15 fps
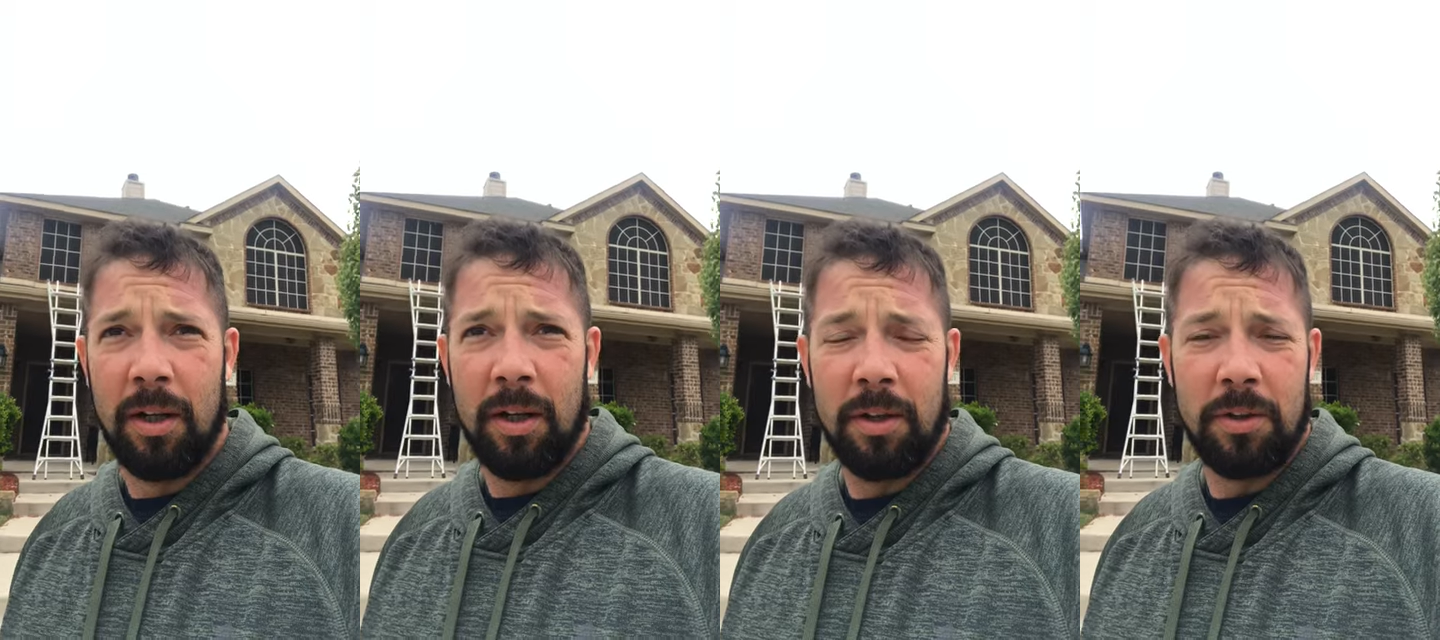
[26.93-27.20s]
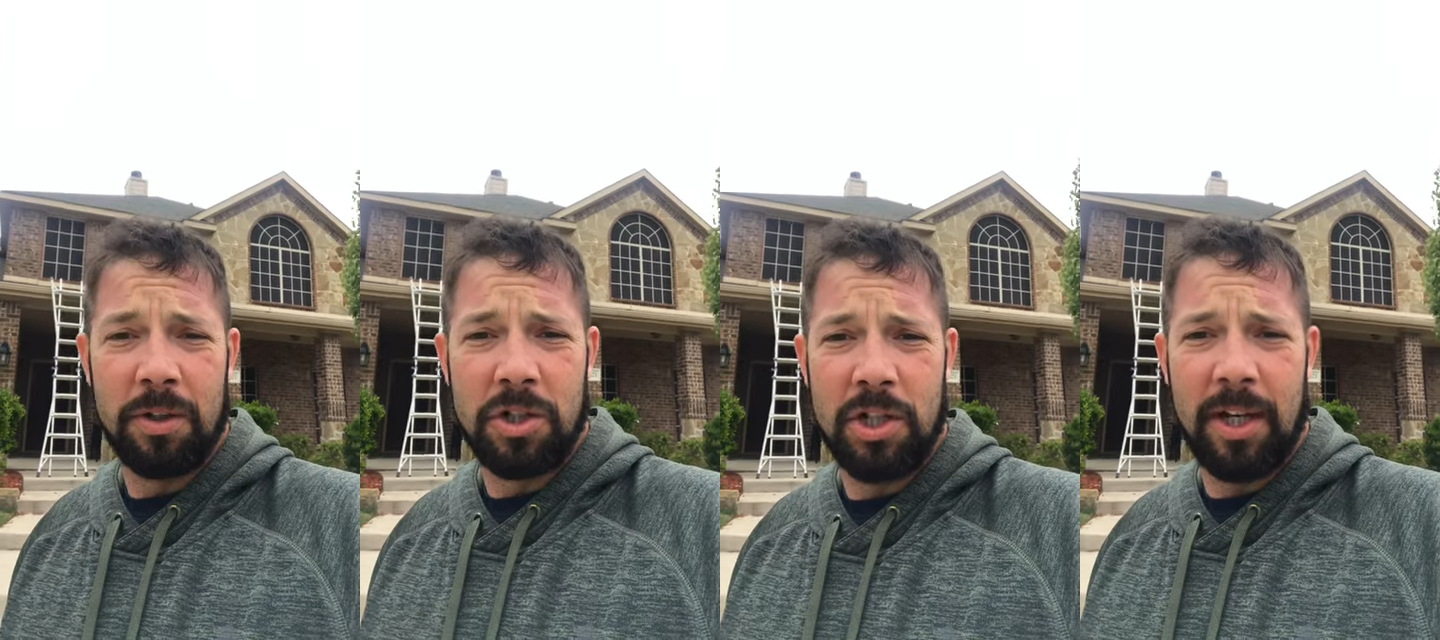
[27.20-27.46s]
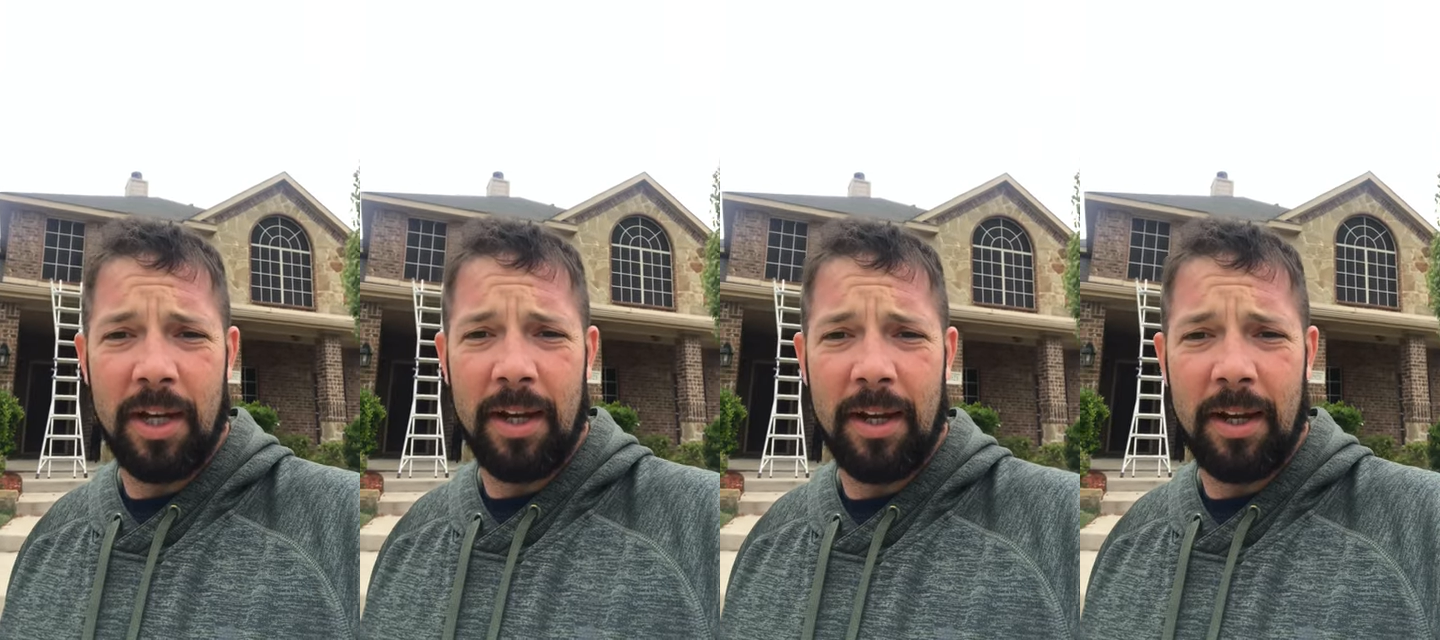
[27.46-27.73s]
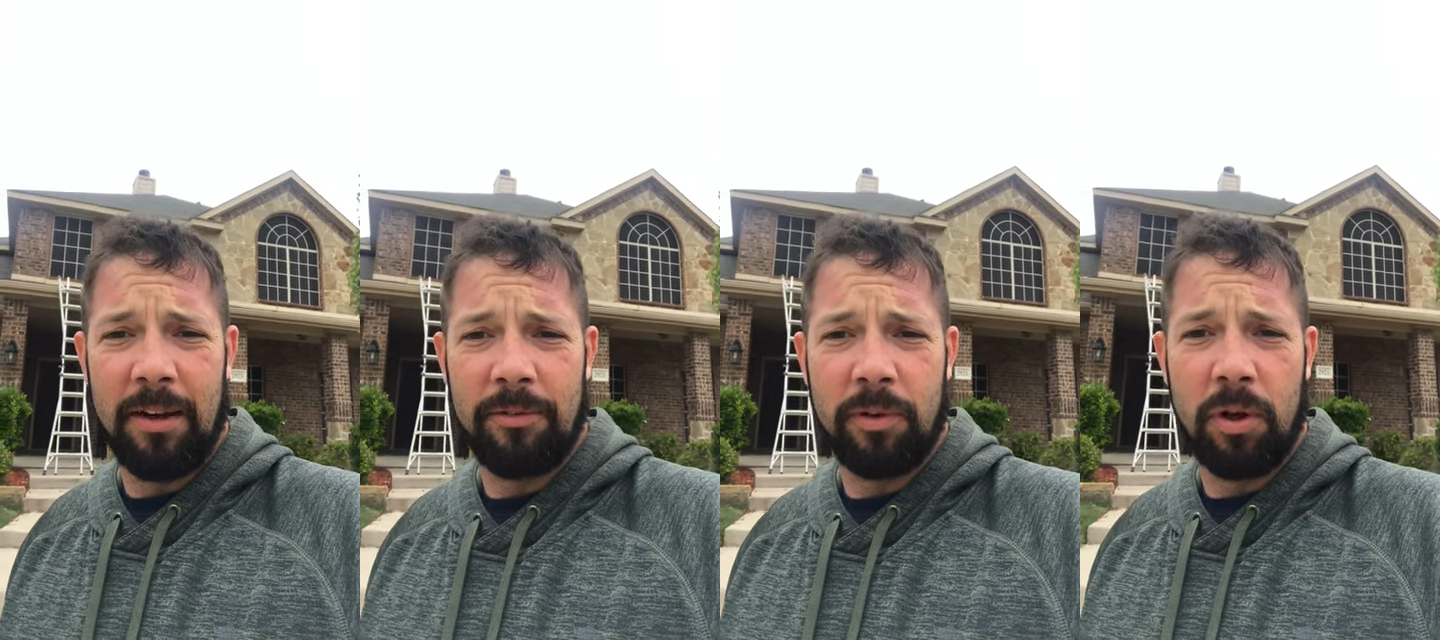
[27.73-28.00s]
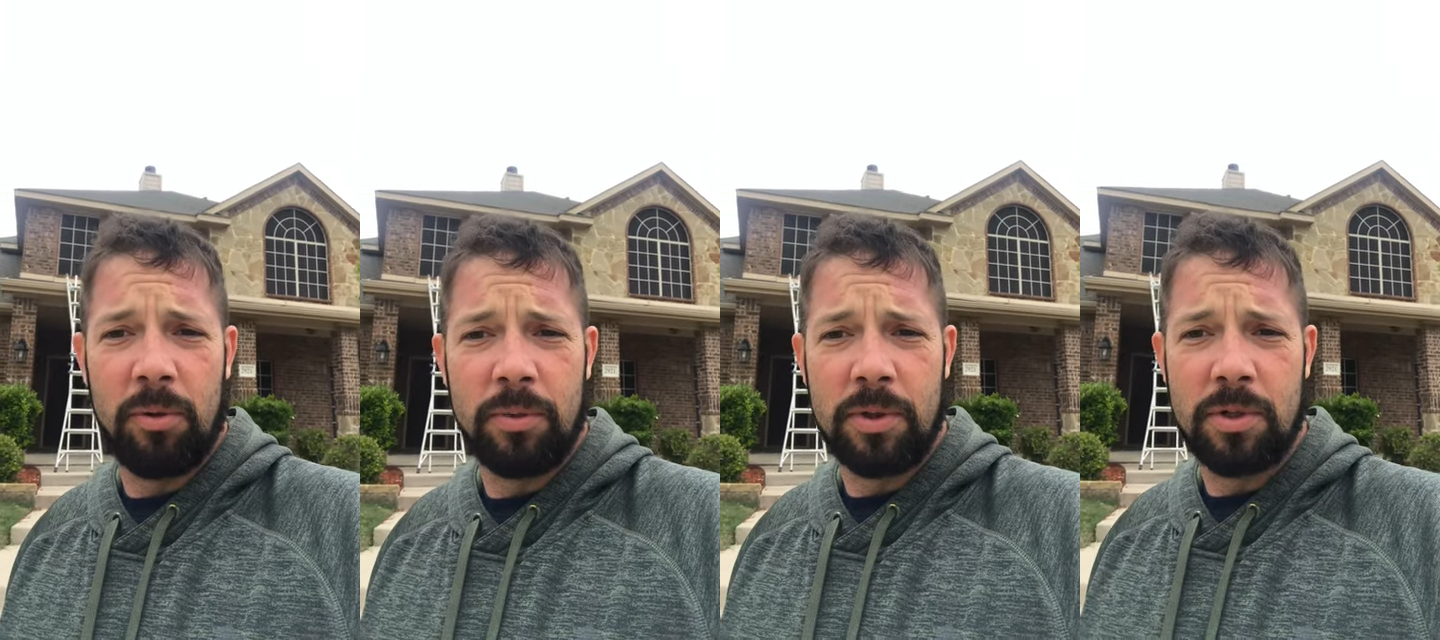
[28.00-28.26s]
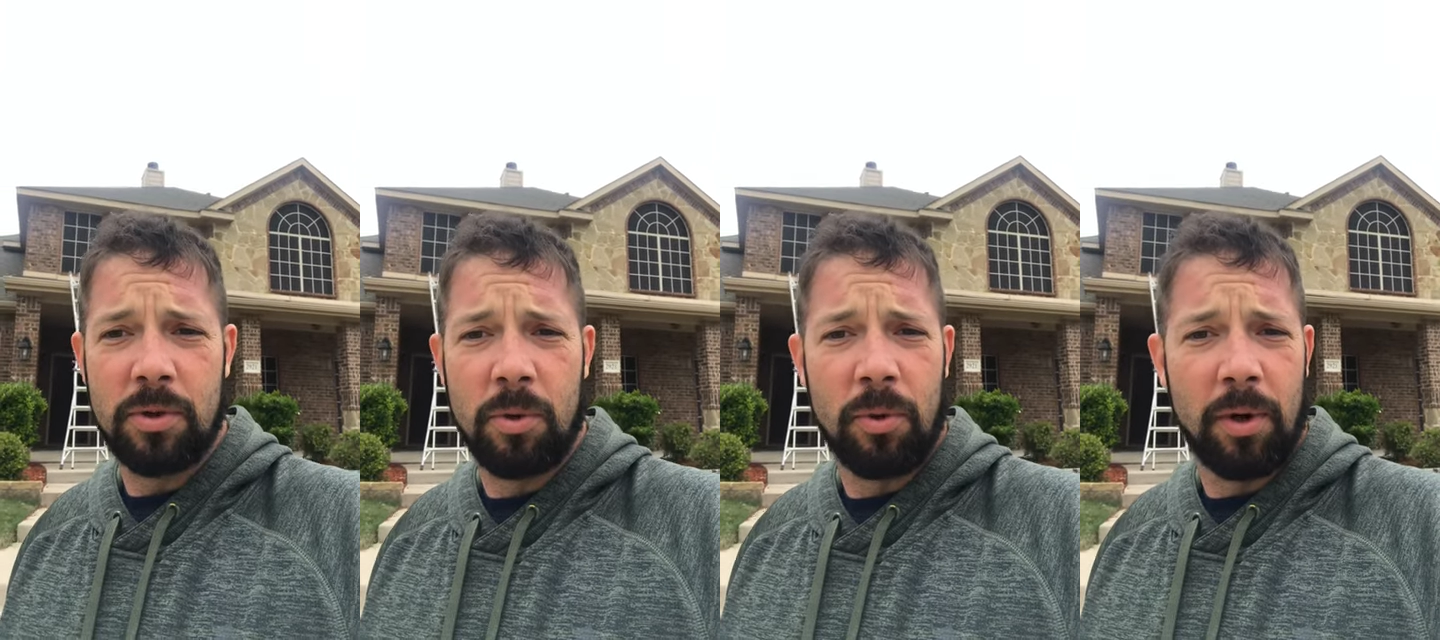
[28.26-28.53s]
either GAF or
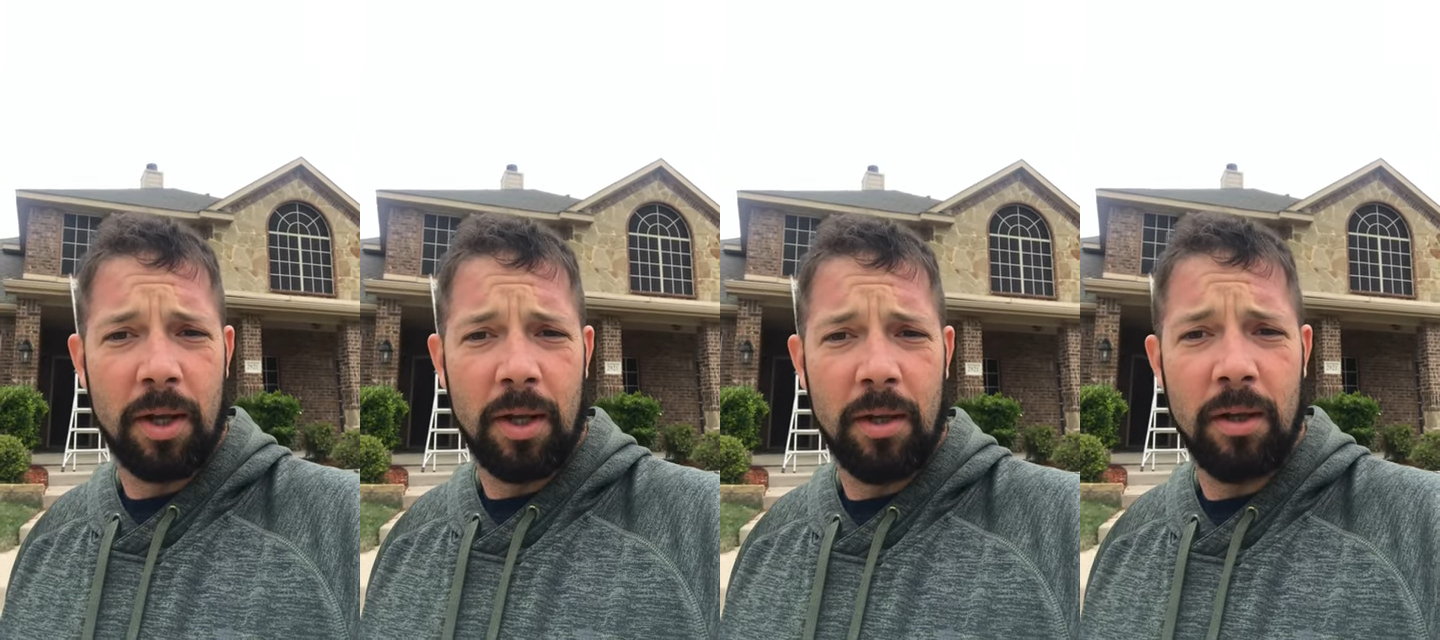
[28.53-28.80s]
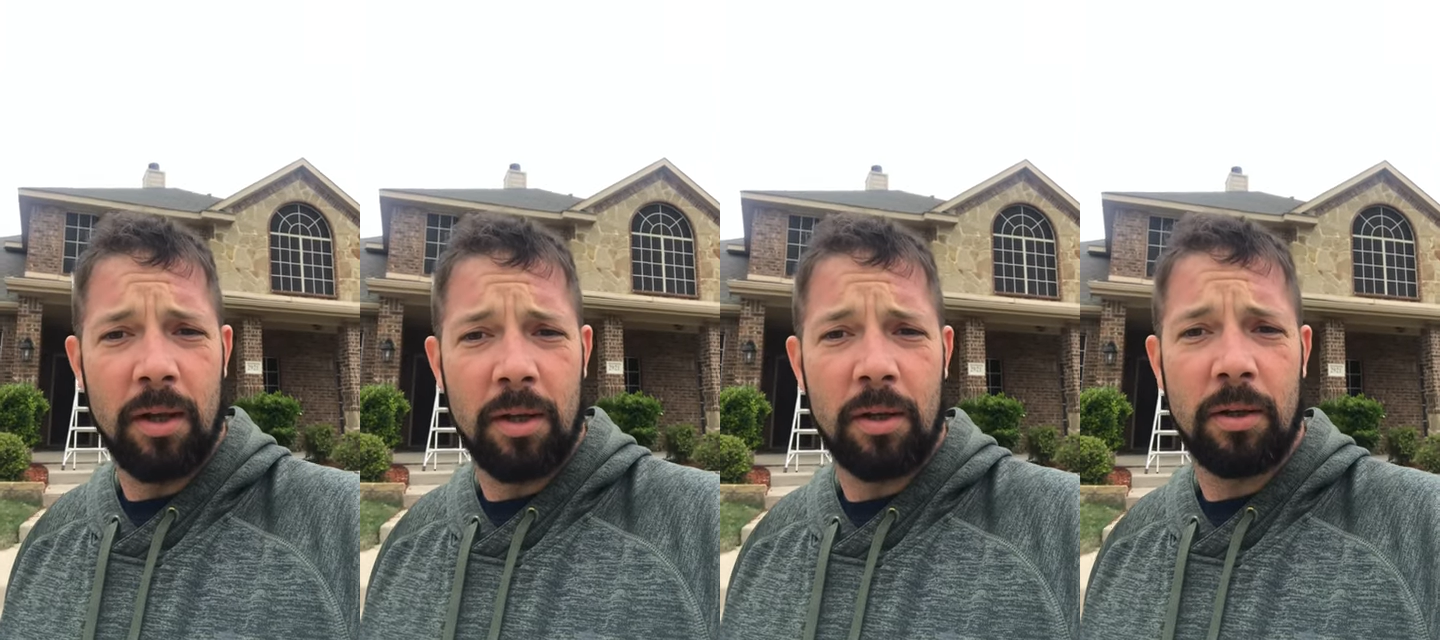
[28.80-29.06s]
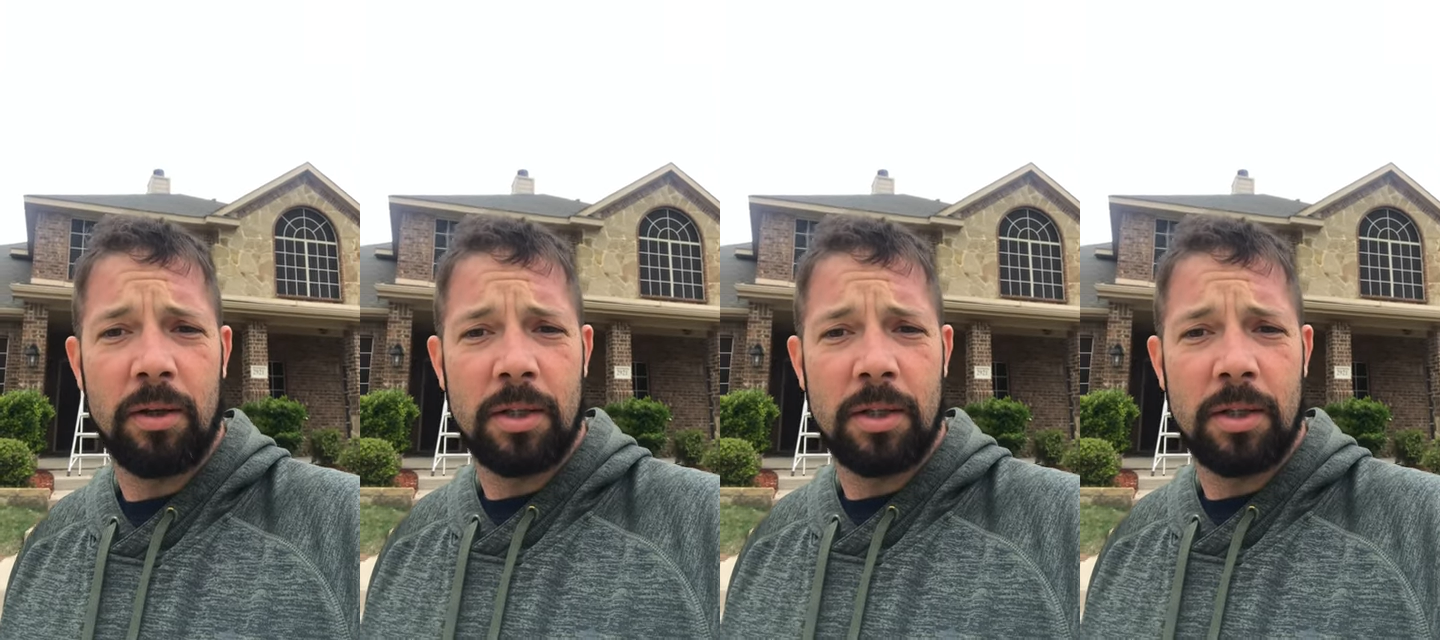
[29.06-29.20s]
Owens Corning,